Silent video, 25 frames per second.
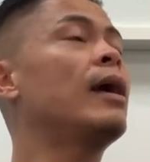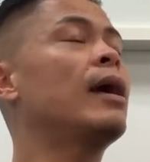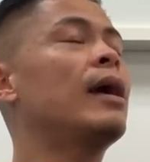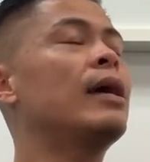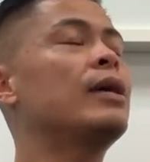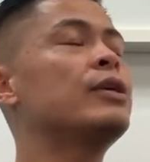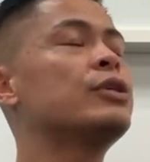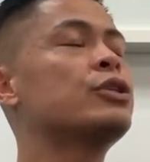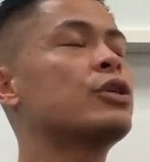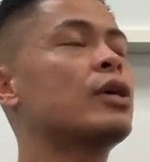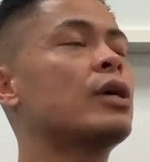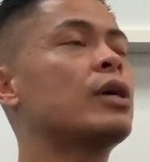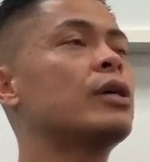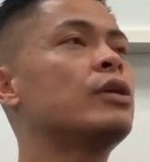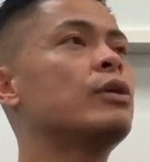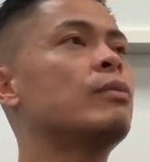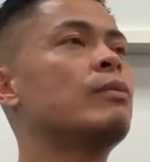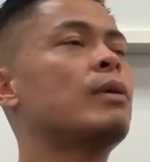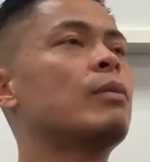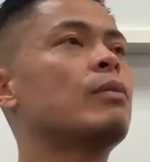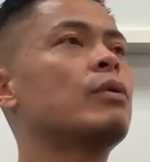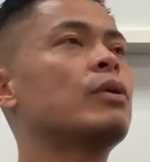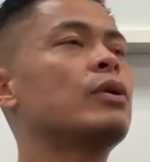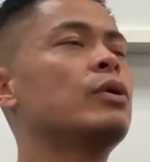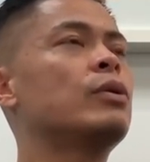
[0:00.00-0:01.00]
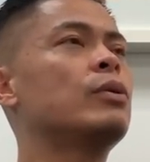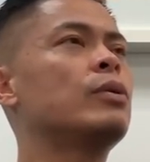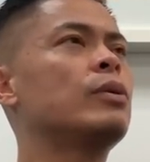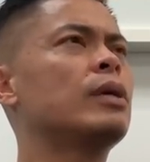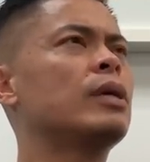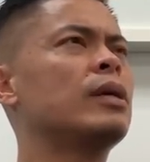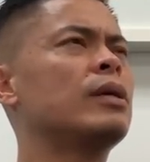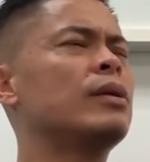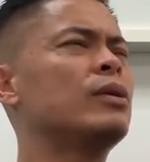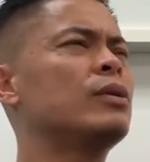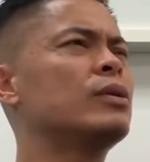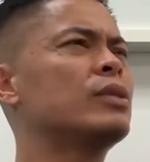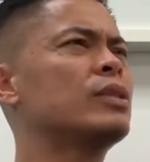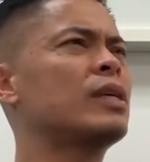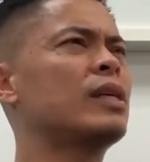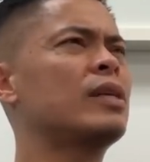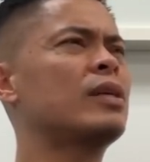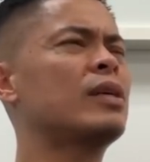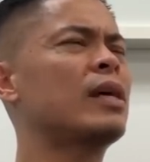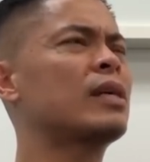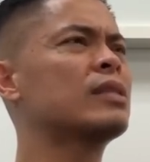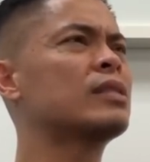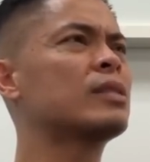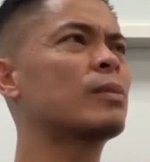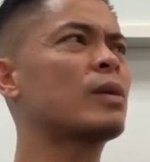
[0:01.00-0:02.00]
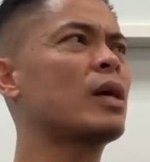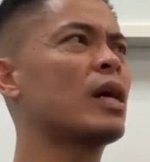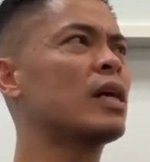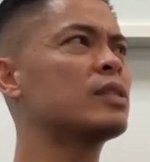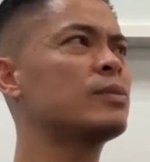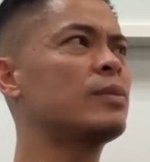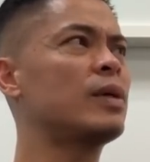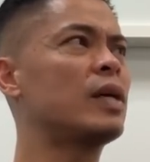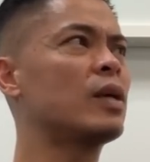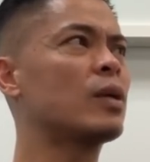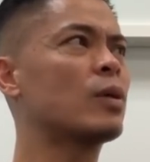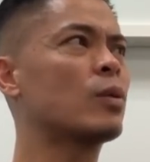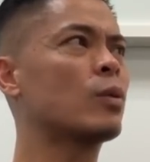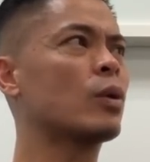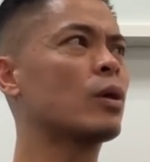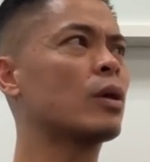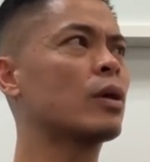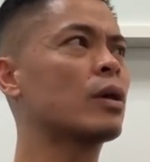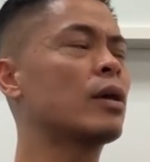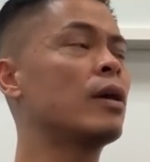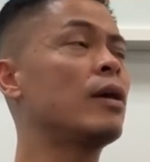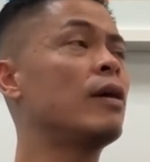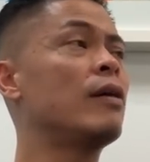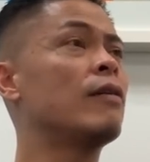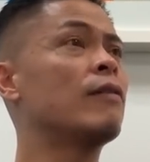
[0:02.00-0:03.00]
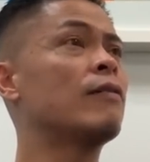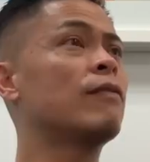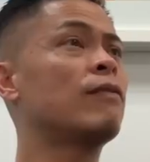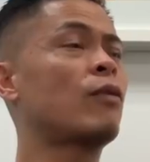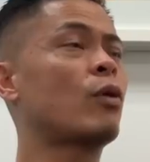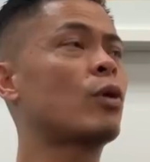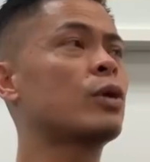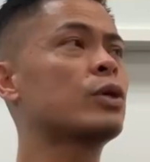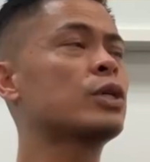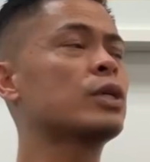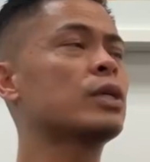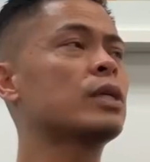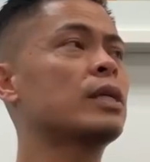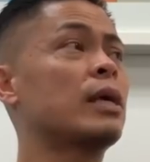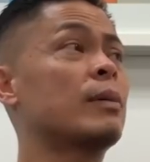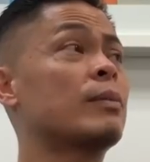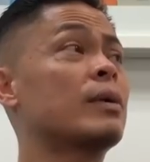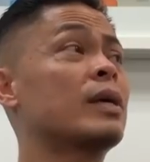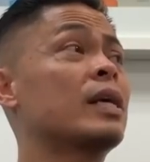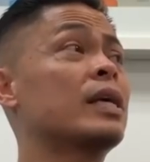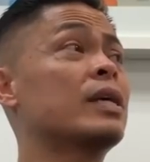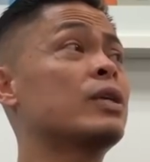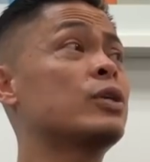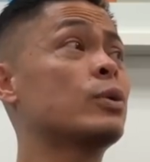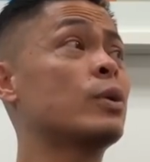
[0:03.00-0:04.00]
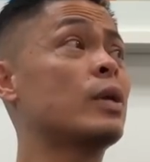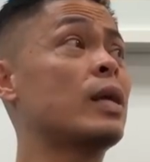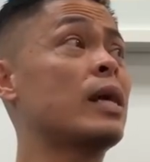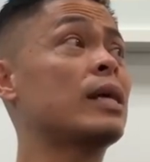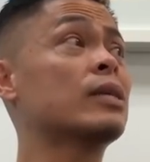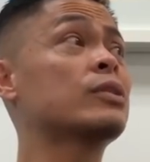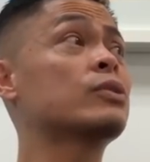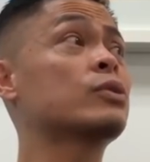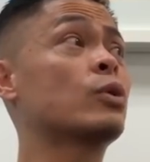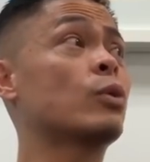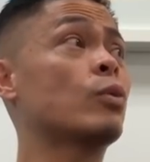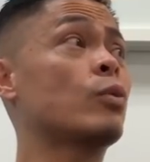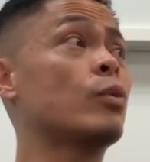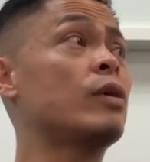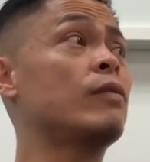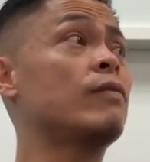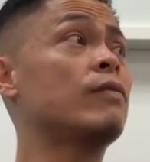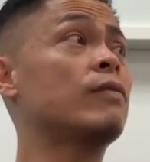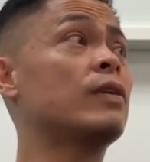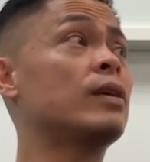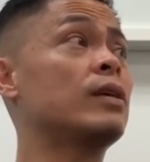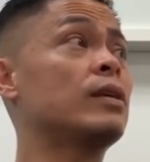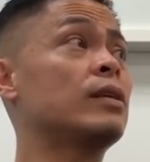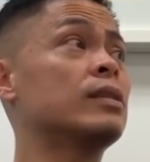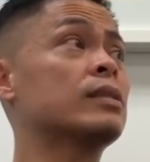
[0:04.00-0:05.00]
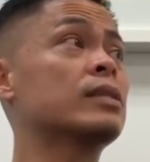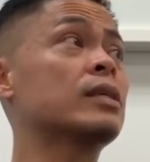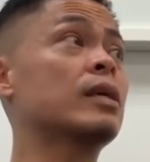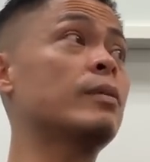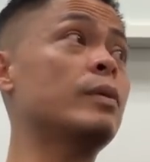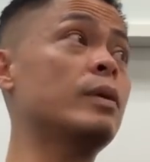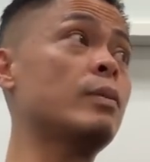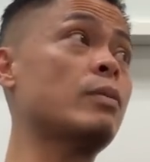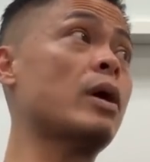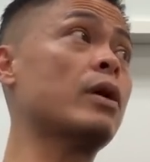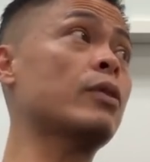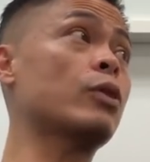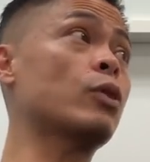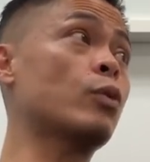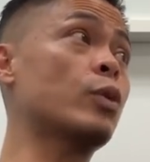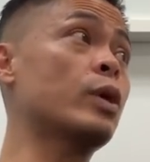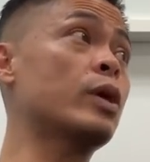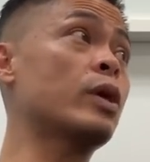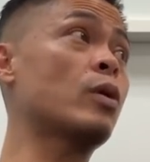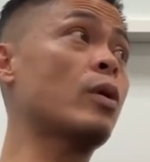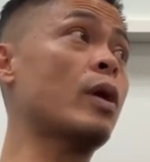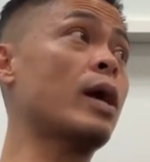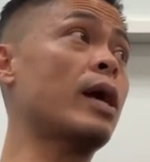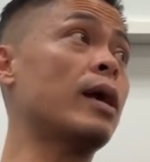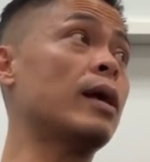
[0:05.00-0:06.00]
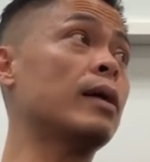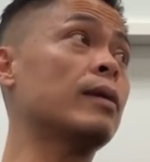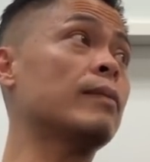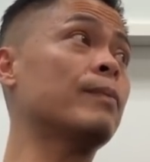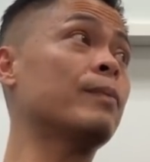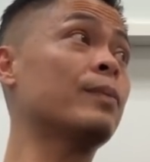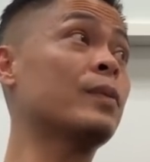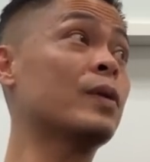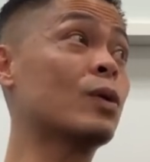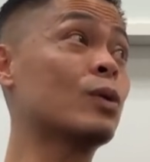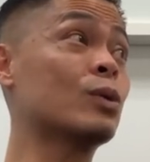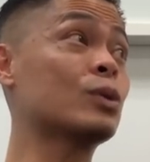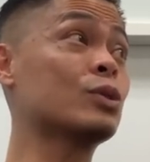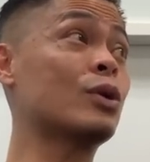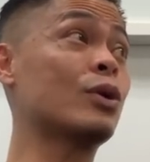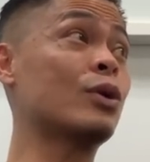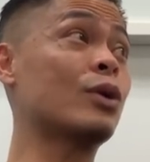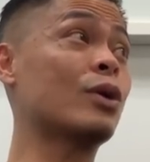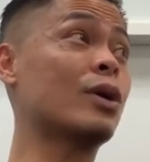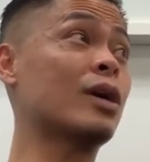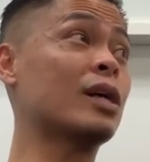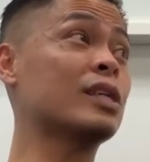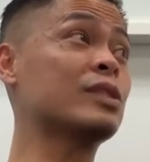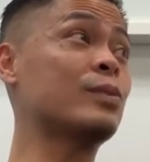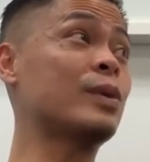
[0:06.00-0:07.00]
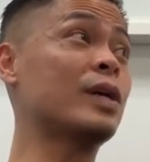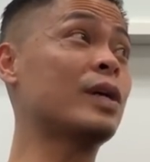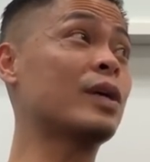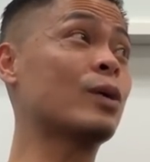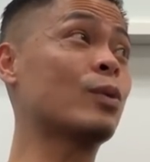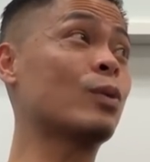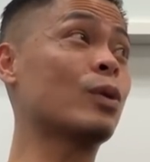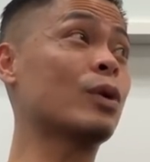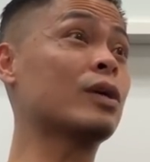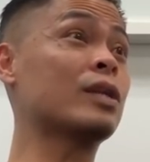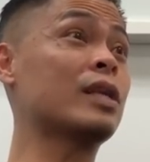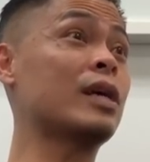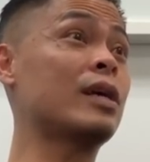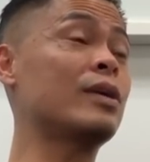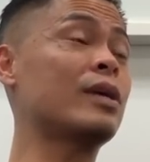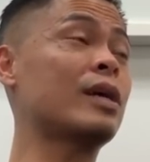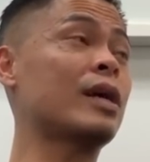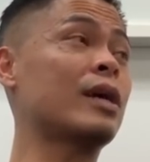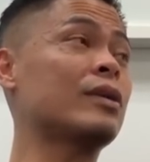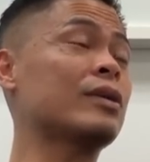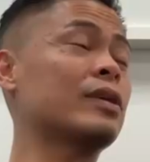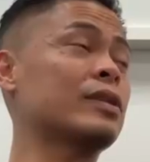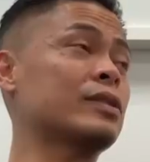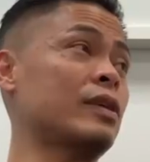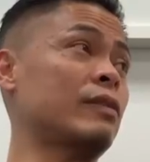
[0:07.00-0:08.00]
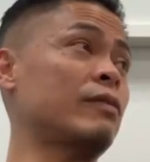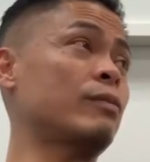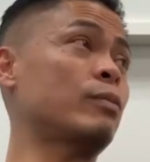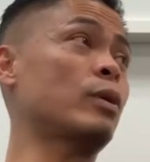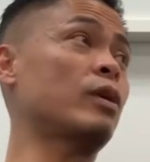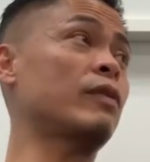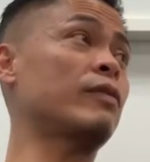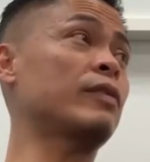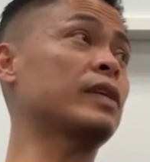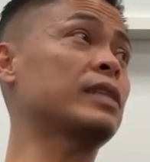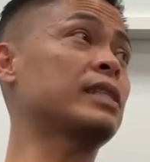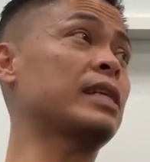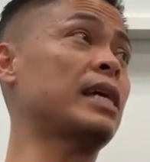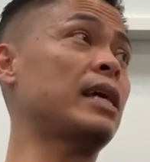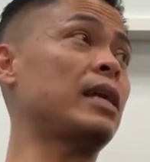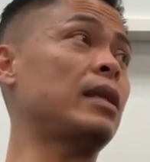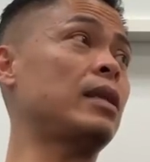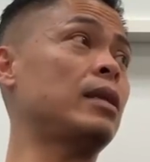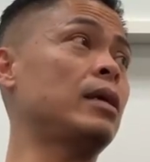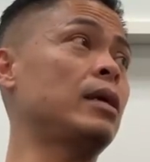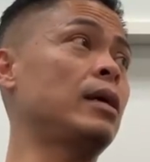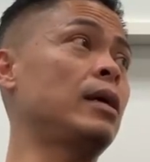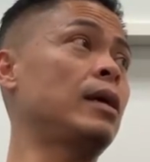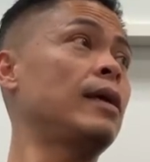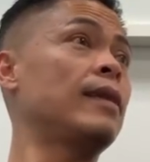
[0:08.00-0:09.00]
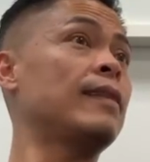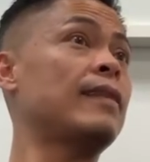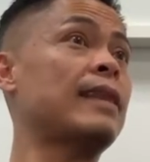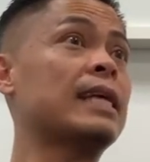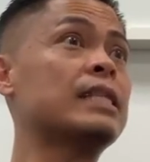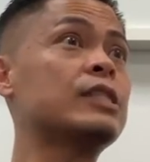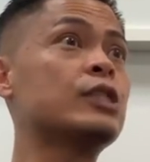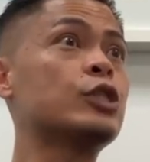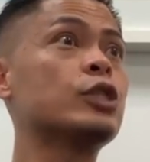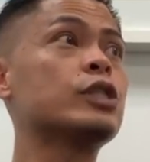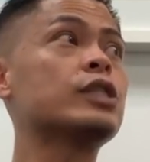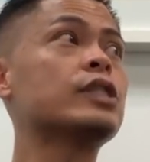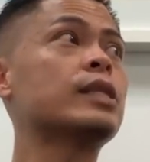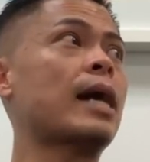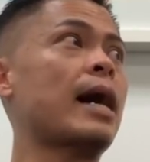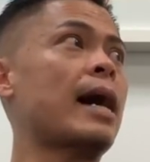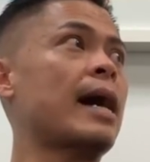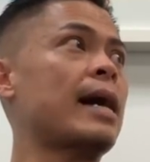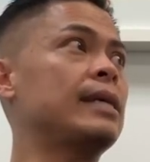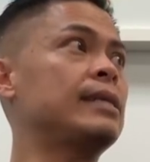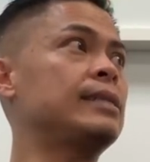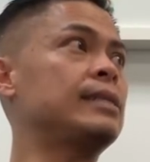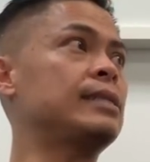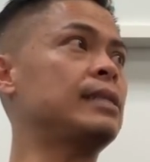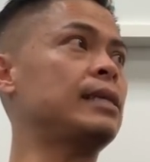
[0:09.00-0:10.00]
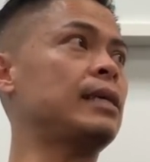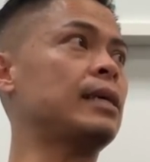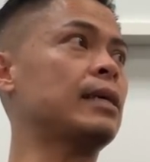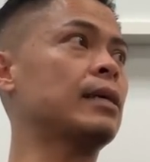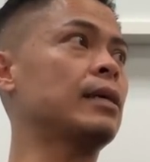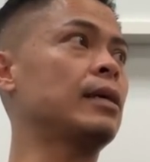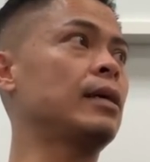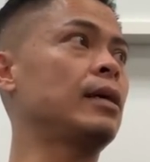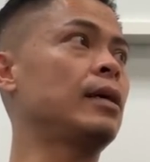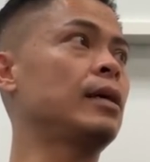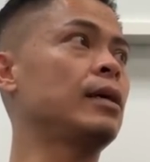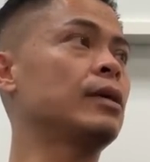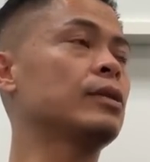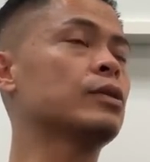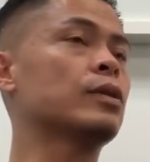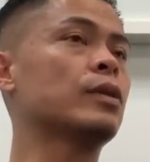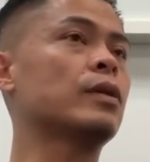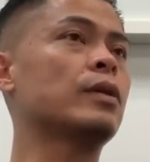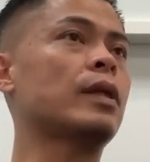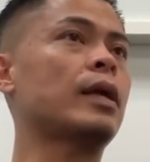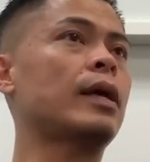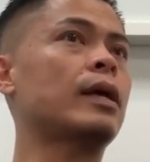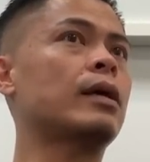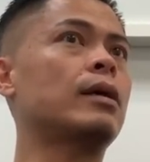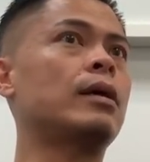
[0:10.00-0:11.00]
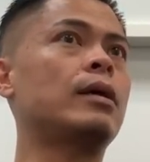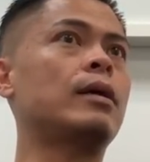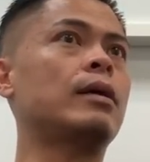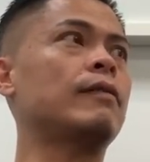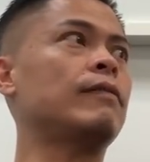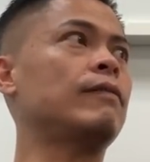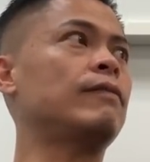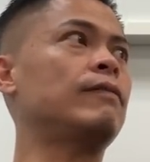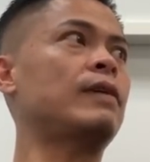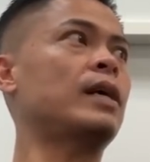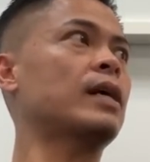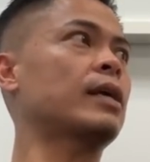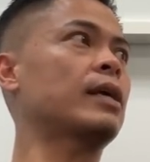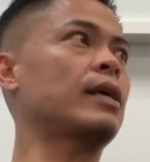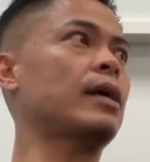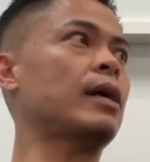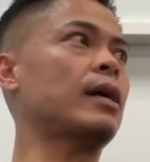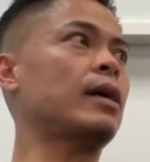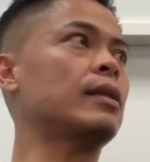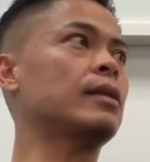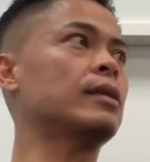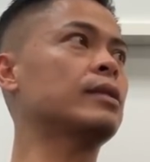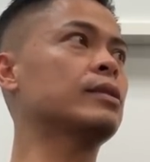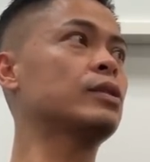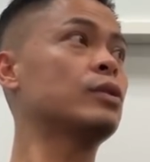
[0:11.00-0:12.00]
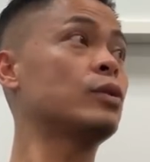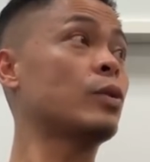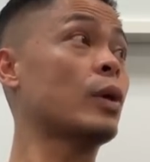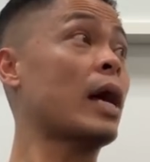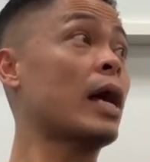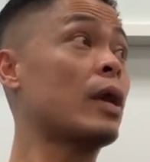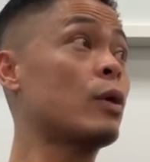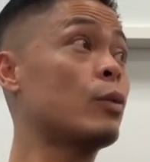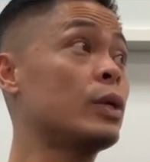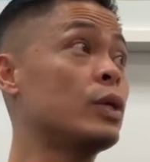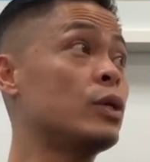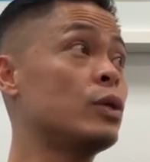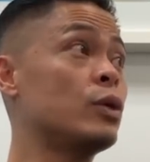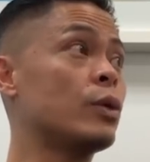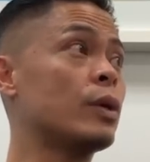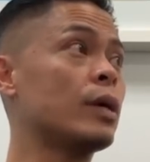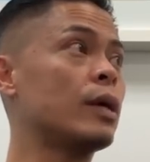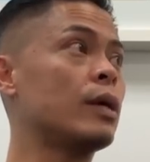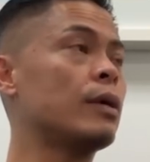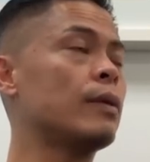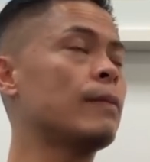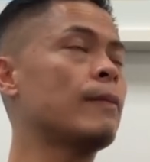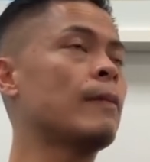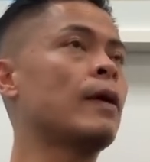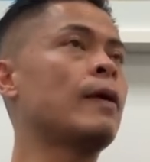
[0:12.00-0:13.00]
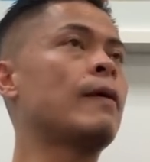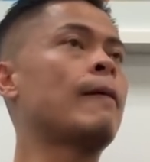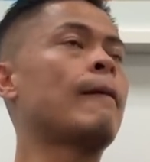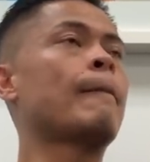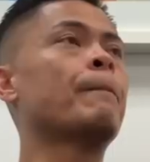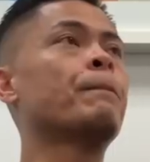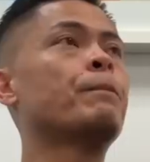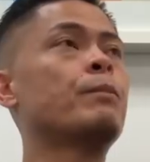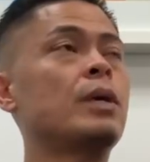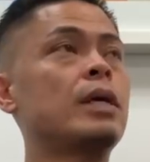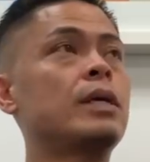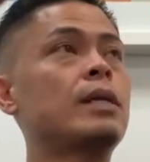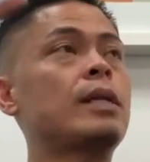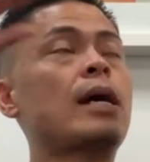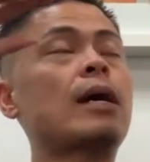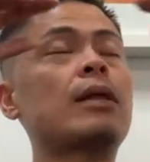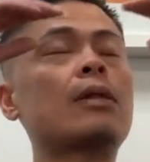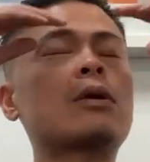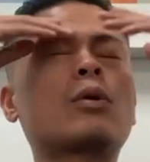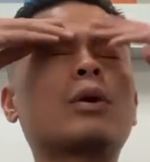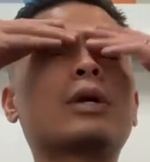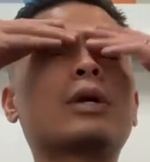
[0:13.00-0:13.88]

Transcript: hey Sean, you remember you uh, you said you had some cosmetic work. Fortunately, I'm gonna get you an escrow refund. It's gonna be about three grand. There goes all your cosmetic work. Now you got yourself perfect ten. That's just the icing. So they're like, oh fuck yeah, let's do it. How do we do it? But now the